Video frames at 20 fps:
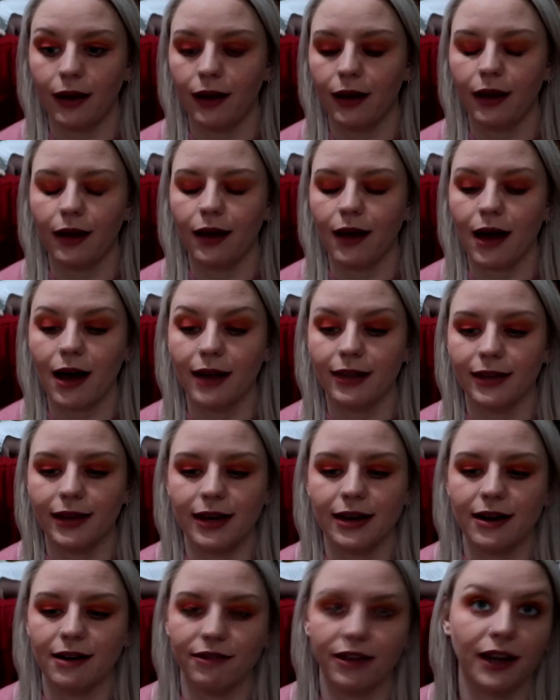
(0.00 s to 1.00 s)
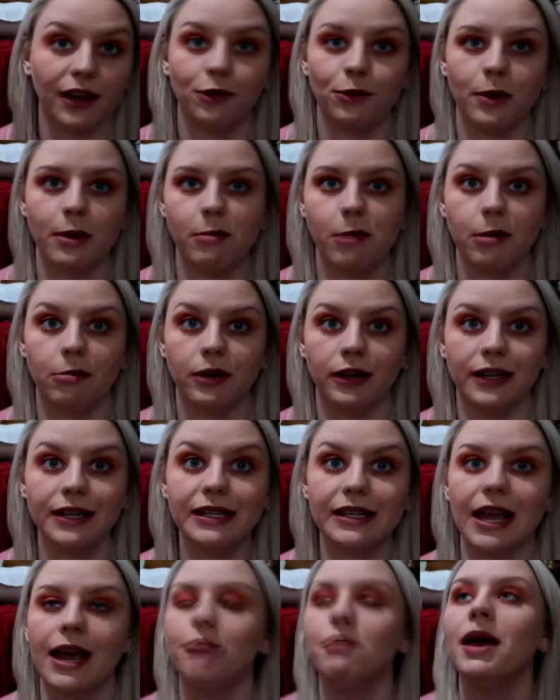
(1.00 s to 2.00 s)
Oddly enough, I can remember
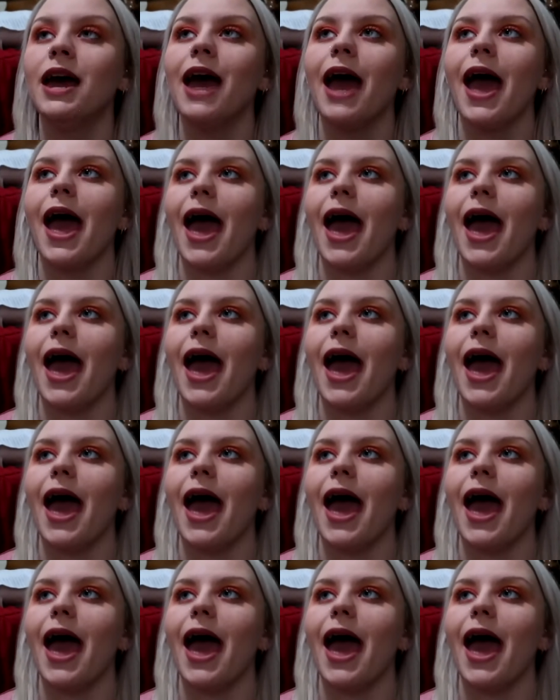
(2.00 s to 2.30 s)
his name.